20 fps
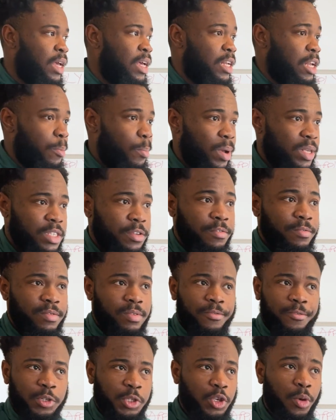The person,
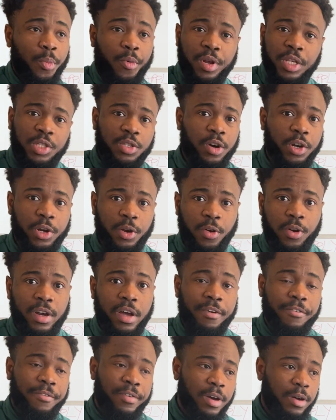for some reason or the other,
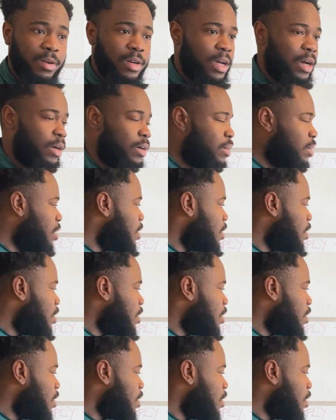felt that